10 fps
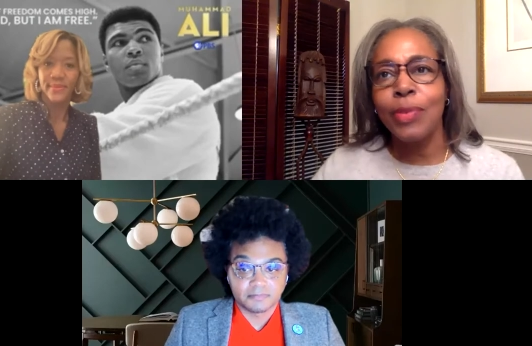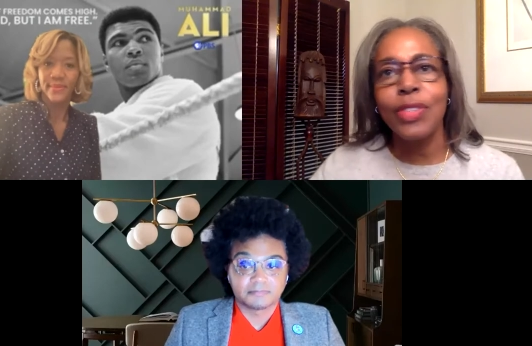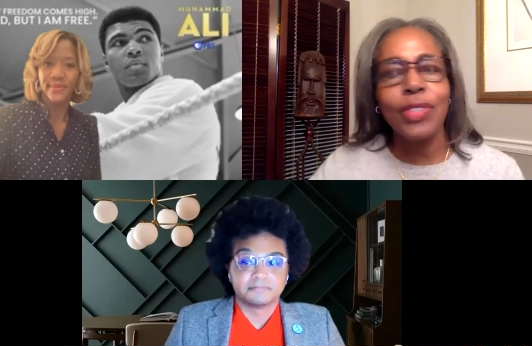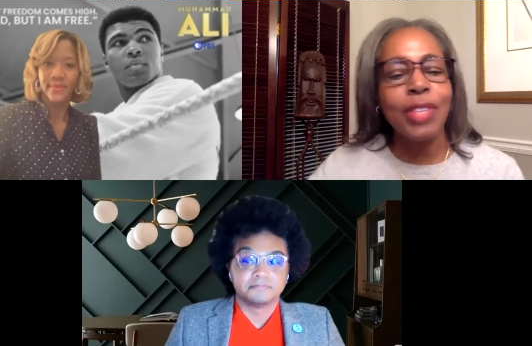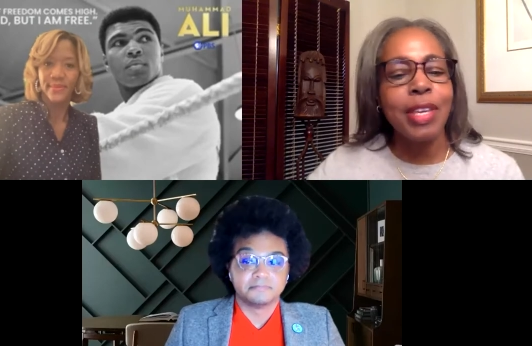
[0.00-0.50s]

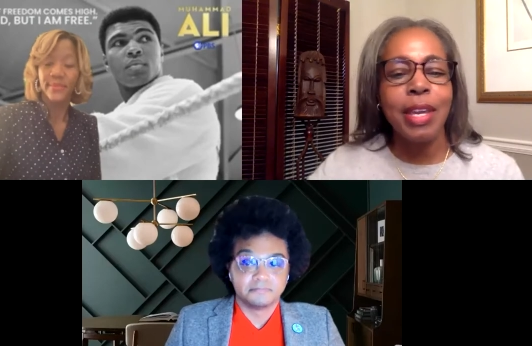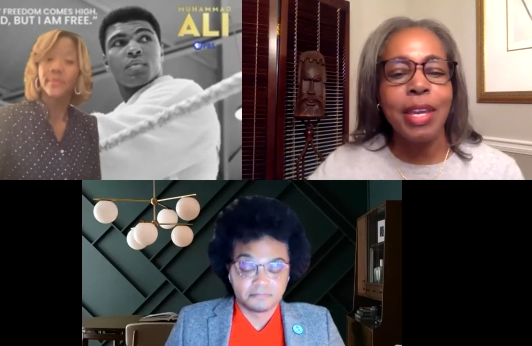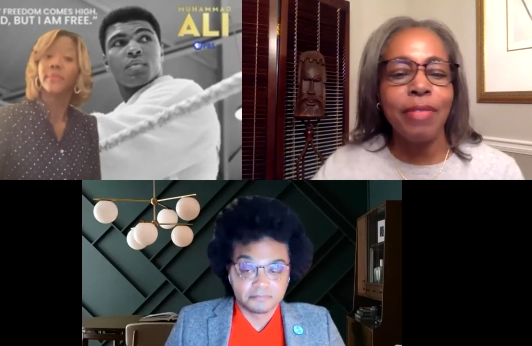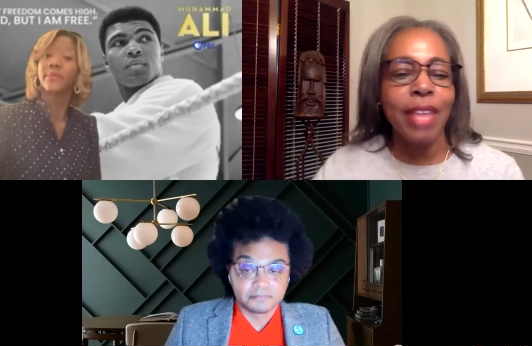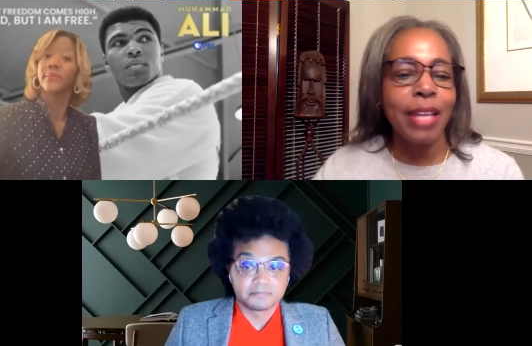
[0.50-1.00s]
Speaker 1: just thinking
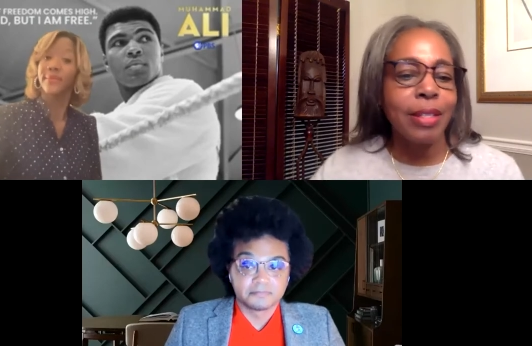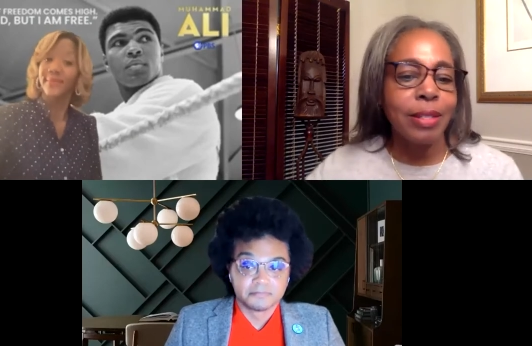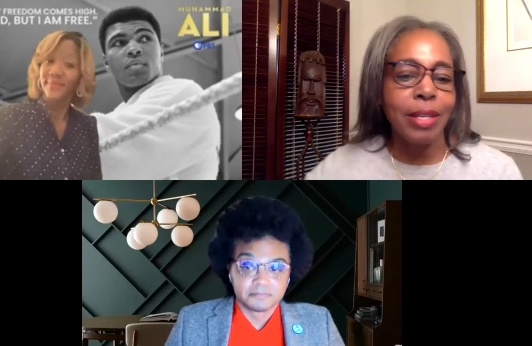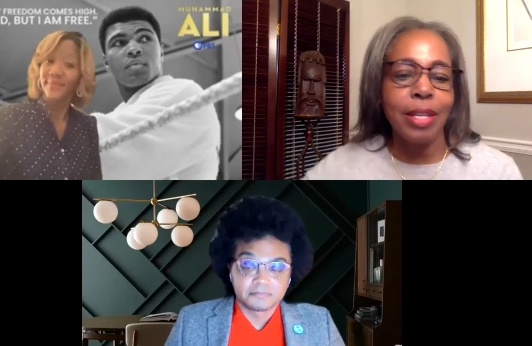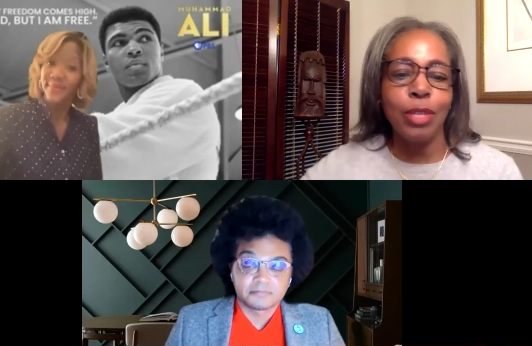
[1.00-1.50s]
of that
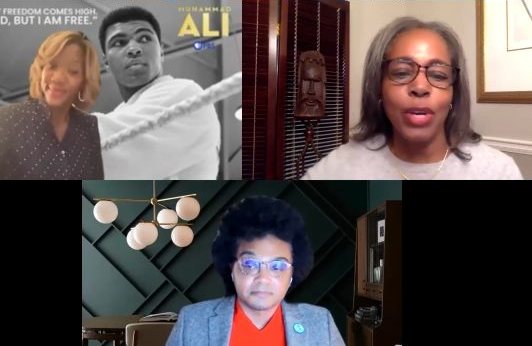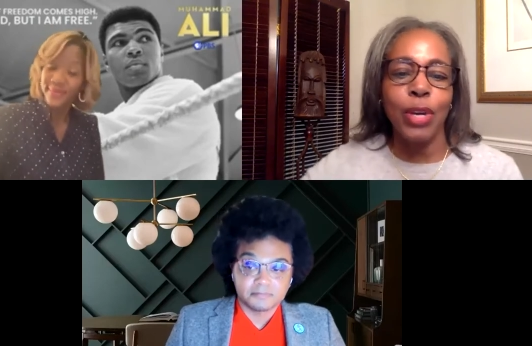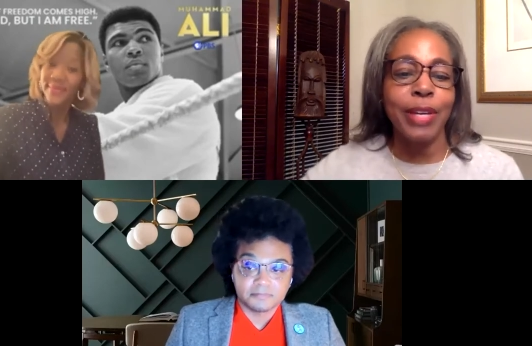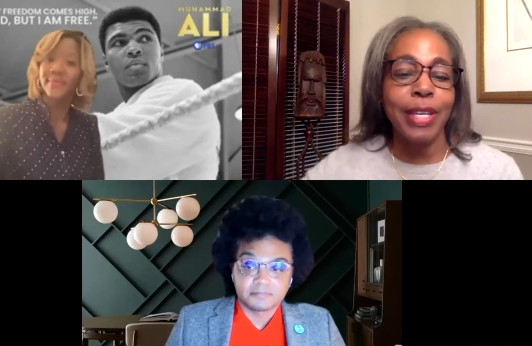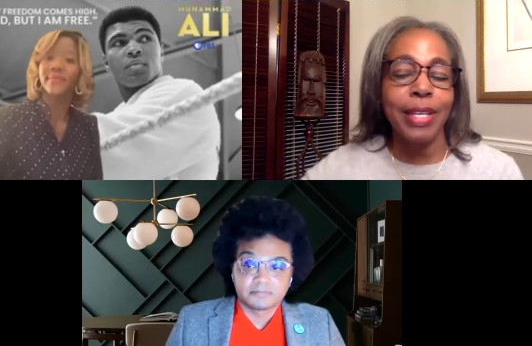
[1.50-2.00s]
scene
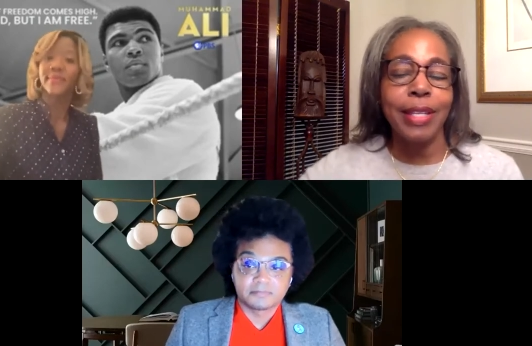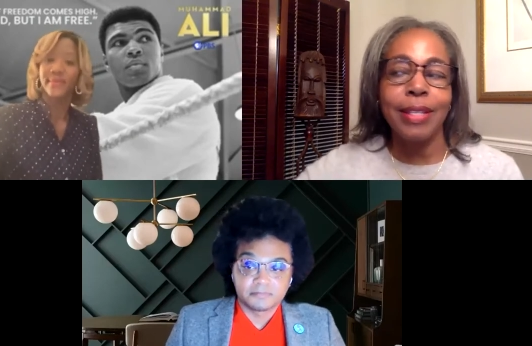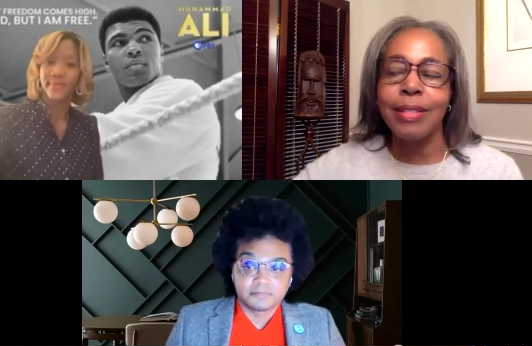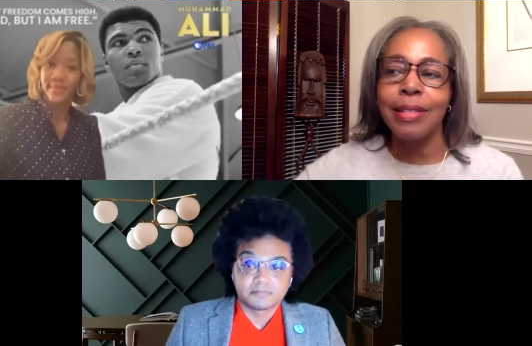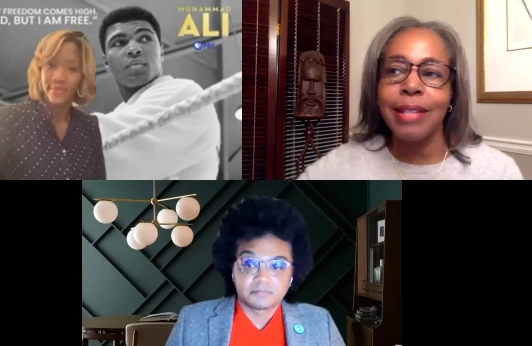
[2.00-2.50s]
where he
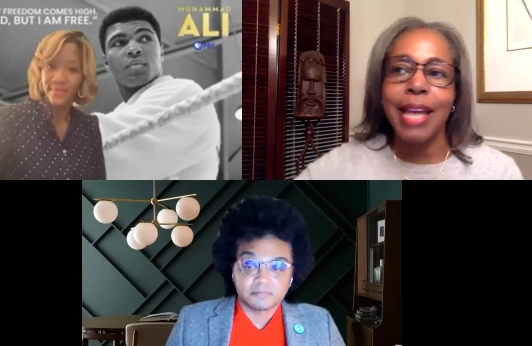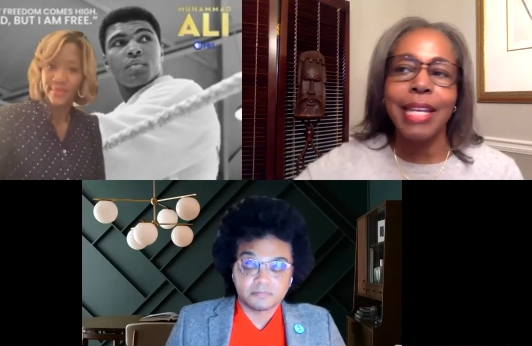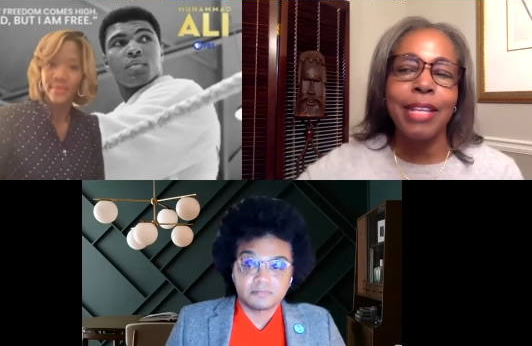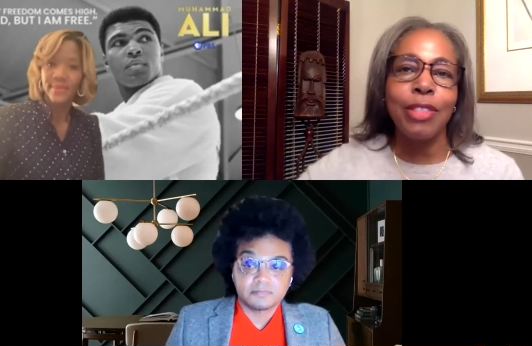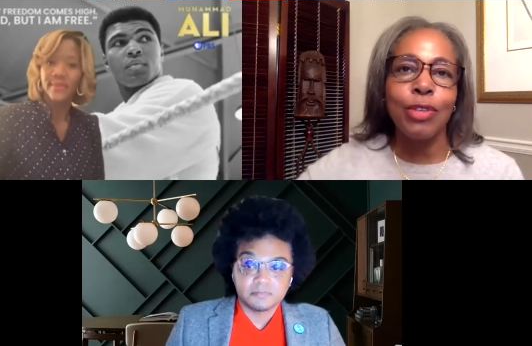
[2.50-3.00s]
is
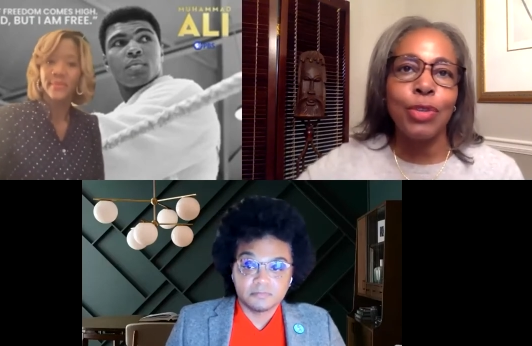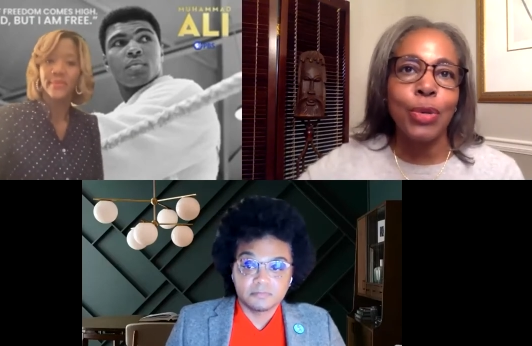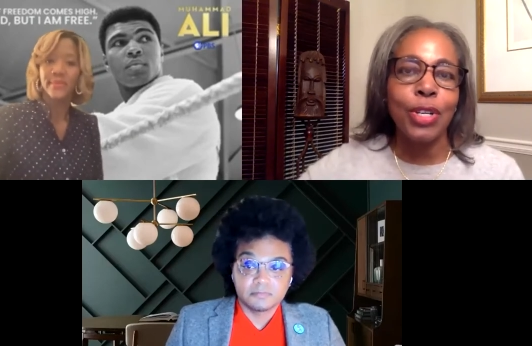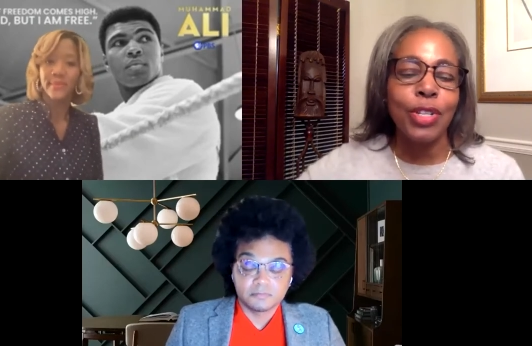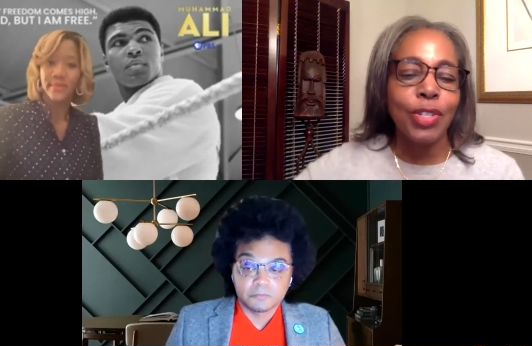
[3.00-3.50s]
lighting the
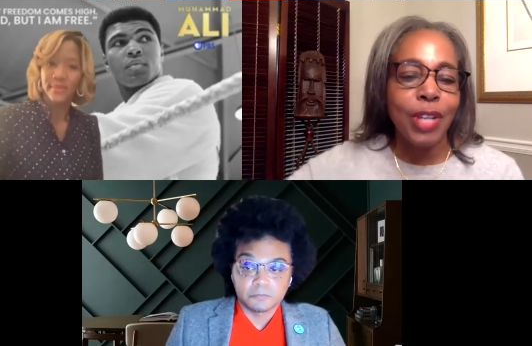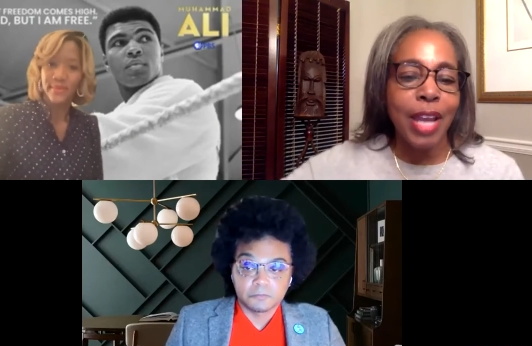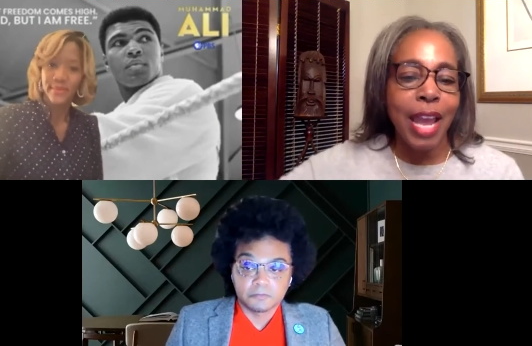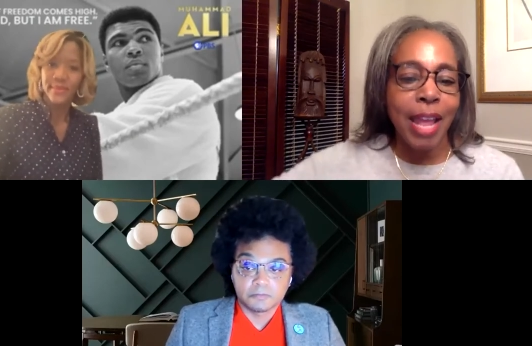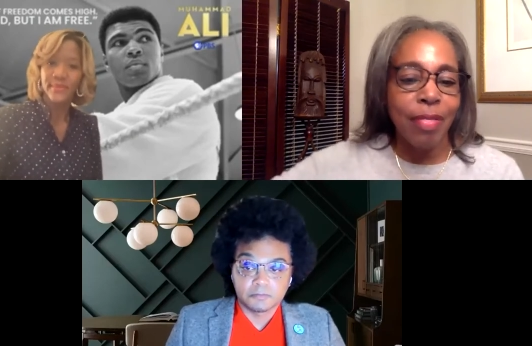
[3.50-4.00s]
torch
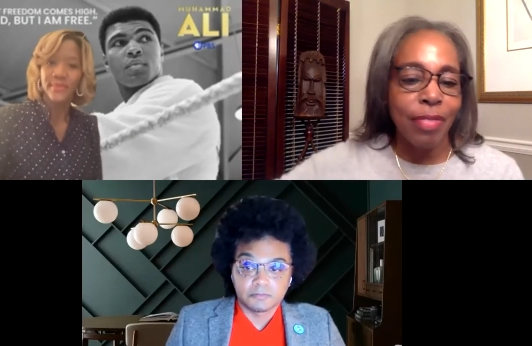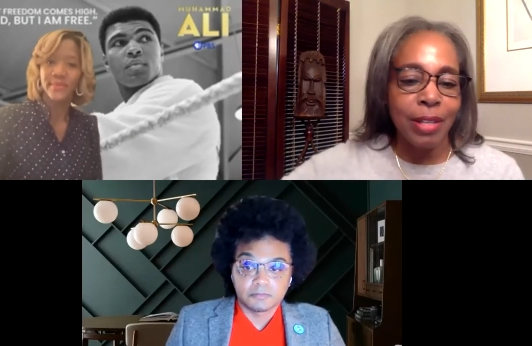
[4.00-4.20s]
at the